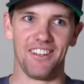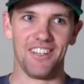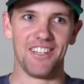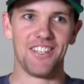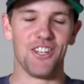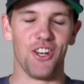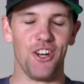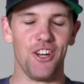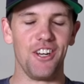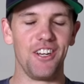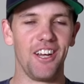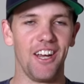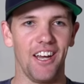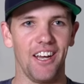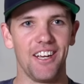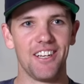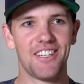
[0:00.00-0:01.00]
Yeah. So like 1
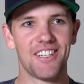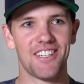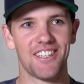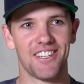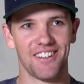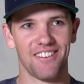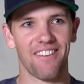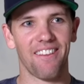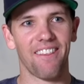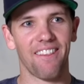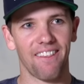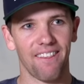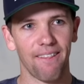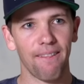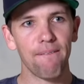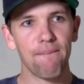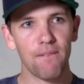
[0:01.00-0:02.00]
to 2 hours,
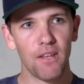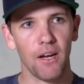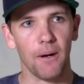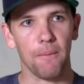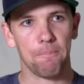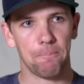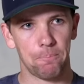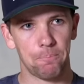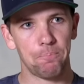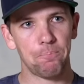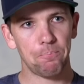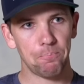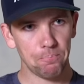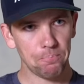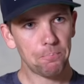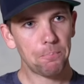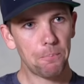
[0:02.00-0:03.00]
depending on the athlete,
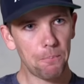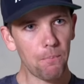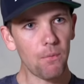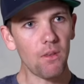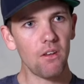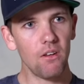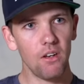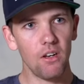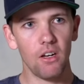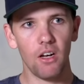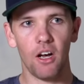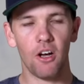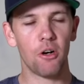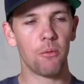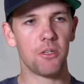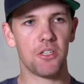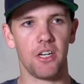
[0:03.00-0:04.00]
kind of.
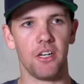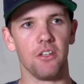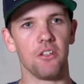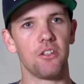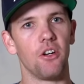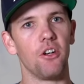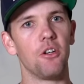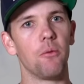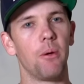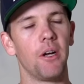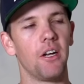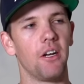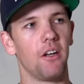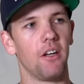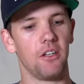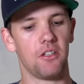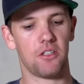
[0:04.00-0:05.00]
100%. Yeah. So
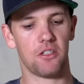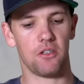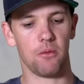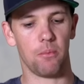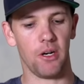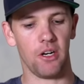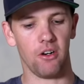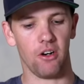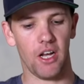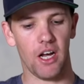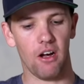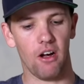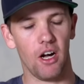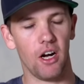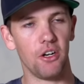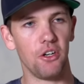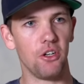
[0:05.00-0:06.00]
it's depending on how
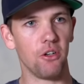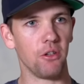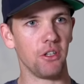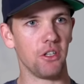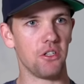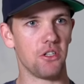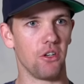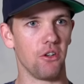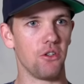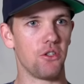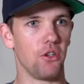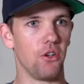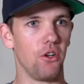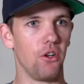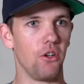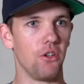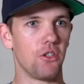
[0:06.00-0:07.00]
hard you're doing your zone
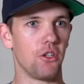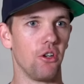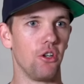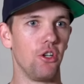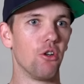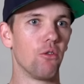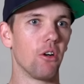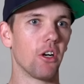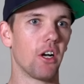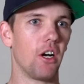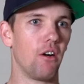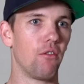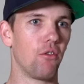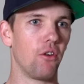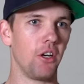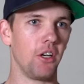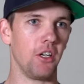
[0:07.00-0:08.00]
2. So you're
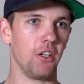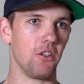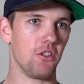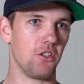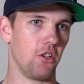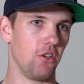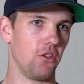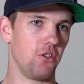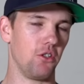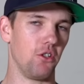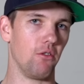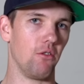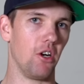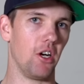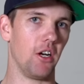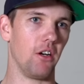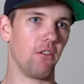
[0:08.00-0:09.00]
recovering in a zone 2
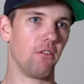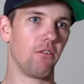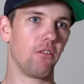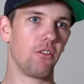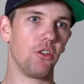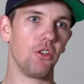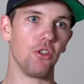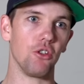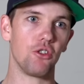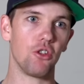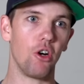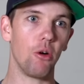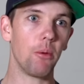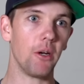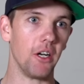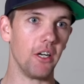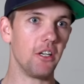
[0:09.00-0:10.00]
ride. Your
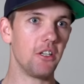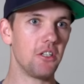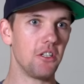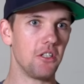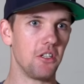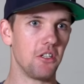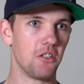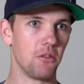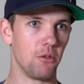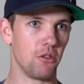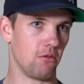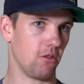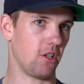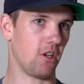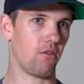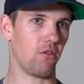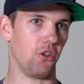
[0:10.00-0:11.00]
top end energy system is
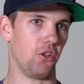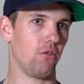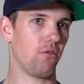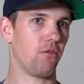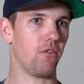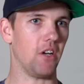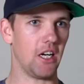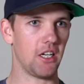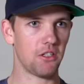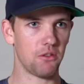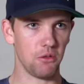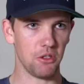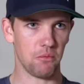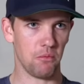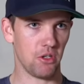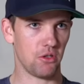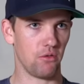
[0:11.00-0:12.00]
recovering. Your fast
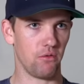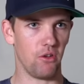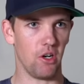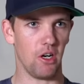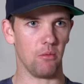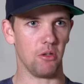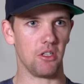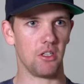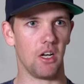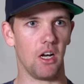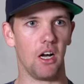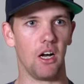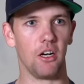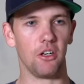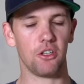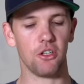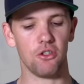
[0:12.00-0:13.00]
twitch muscle fibers
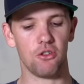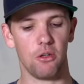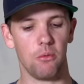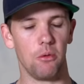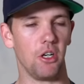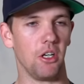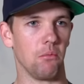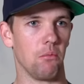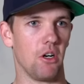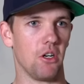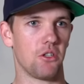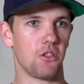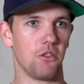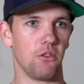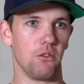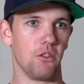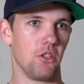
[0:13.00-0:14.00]
aren't contributing
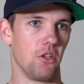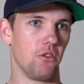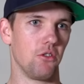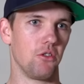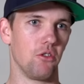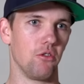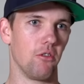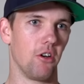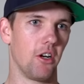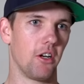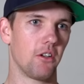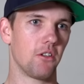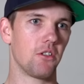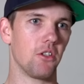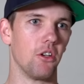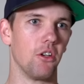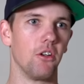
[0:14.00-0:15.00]
much to a zone 2 ride.
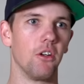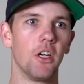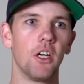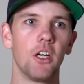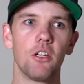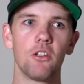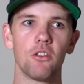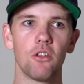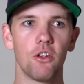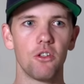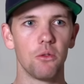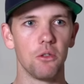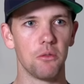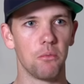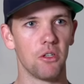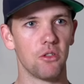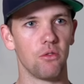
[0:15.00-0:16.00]
So slow
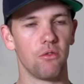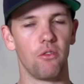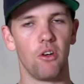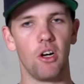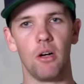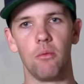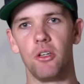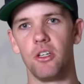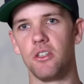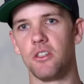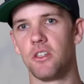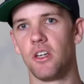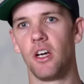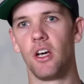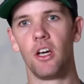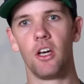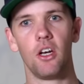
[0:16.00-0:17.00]
twitch muscle fibers,
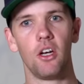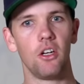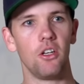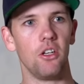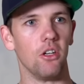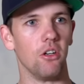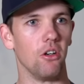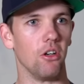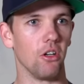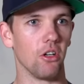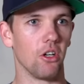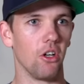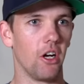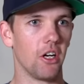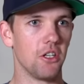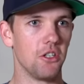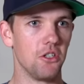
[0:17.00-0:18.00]
your
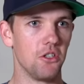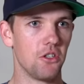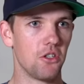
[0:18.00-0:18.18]
glycogen